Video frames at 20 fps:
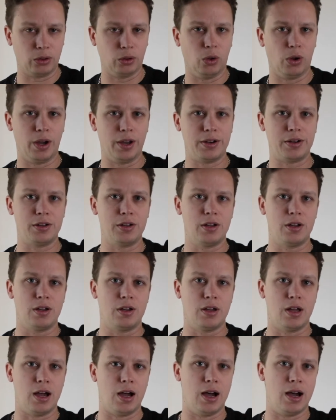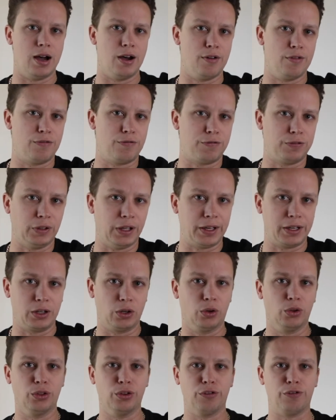light flooding
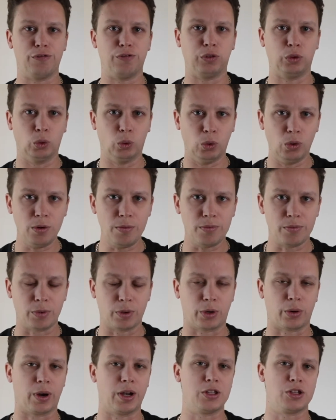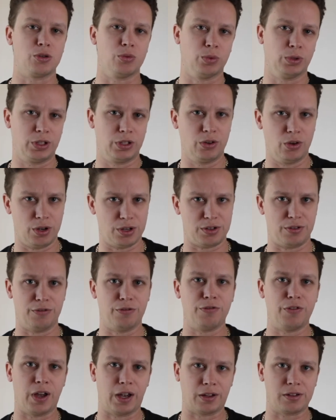on the floor. It creates a really nice
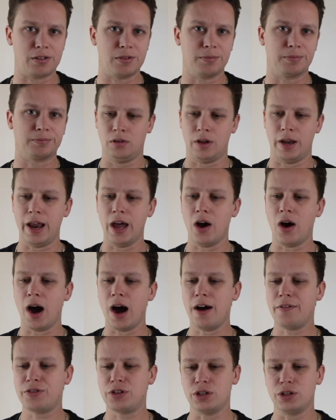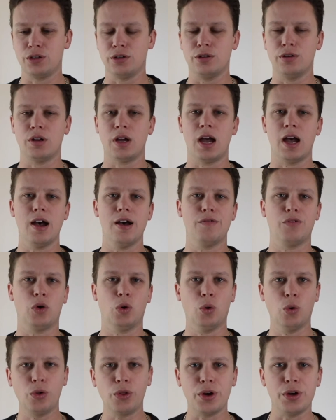effect. Now after you have
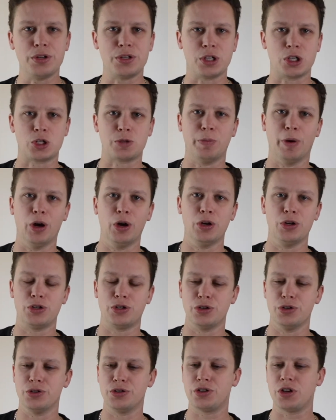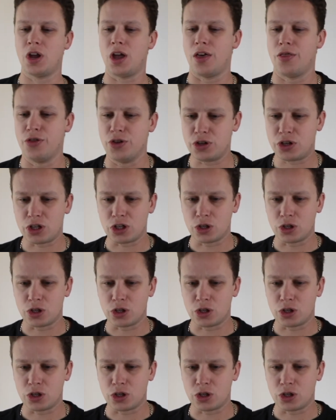all those exposures, this